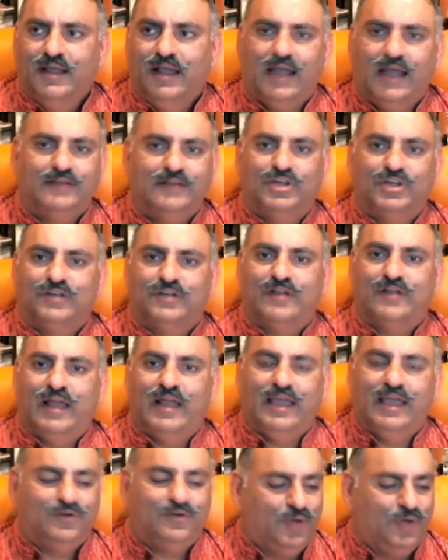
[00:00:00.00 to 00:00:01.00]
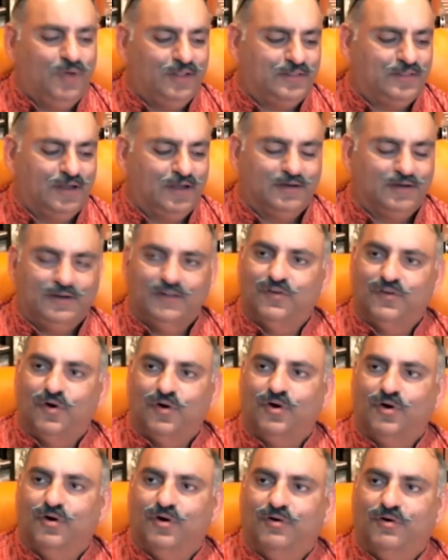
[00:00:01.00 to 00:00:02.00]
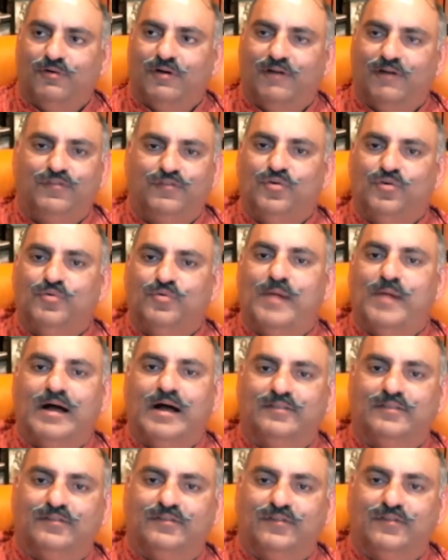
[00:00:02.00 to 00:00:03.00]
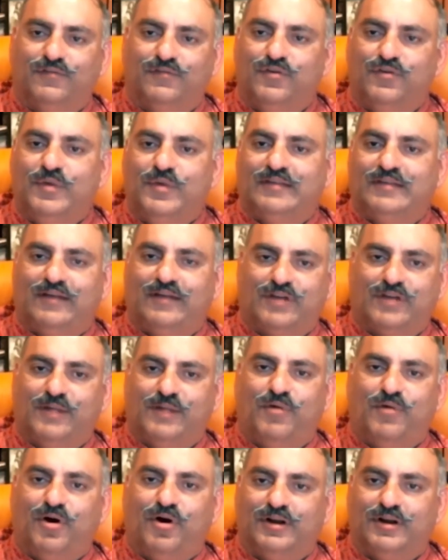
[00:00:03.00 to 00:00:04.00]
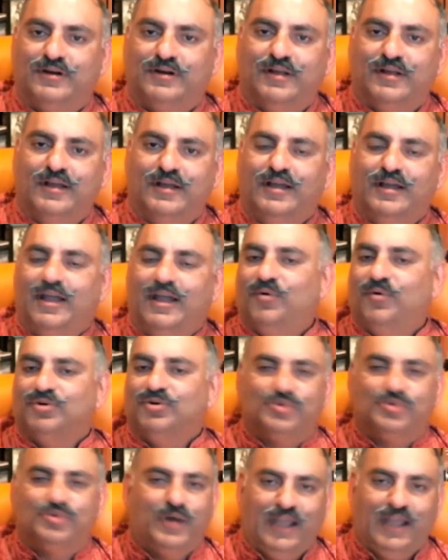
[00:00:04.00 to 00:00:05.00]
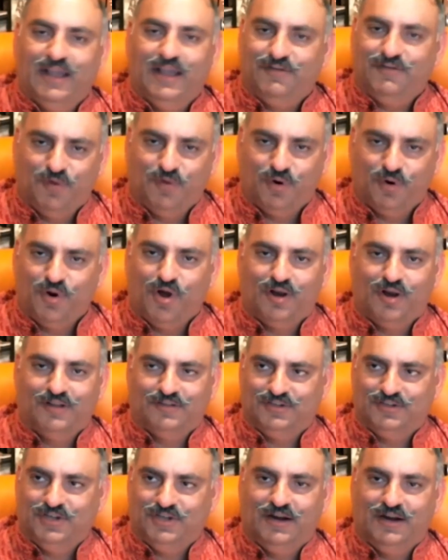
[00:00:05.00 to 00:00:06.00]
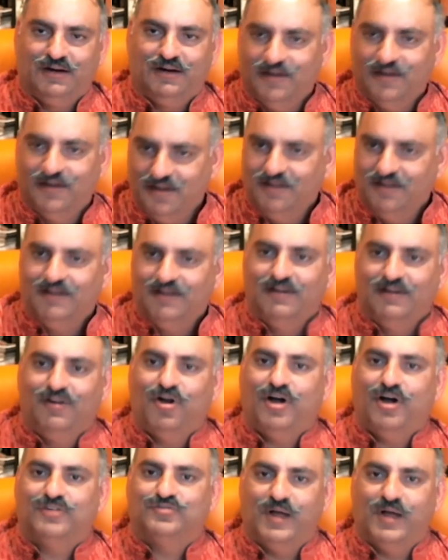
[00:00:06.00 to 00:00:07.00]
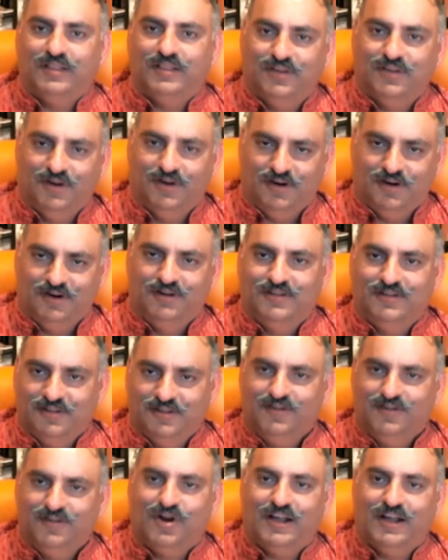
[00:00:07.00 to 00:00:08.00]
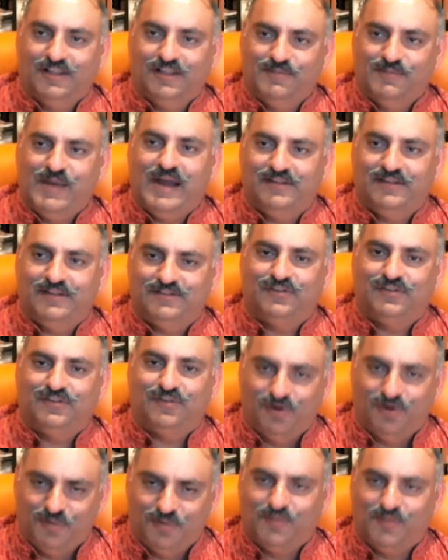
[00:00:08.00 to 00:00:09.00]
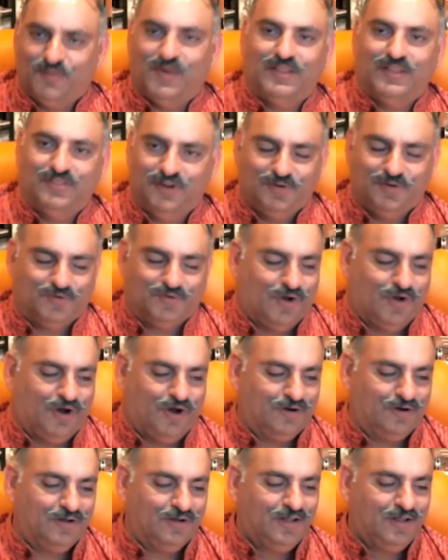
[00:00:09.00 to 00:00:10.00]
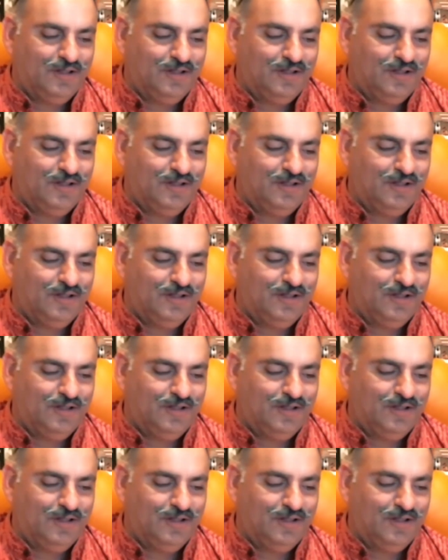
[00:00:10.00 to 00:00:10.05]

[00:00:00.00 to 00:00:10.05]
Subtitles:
And just like with Tesoro, a few weeks after I bought it, it was trading at $4 a share. Lost 1/3. Not as bad as Tesoro, but 1/3 is gone.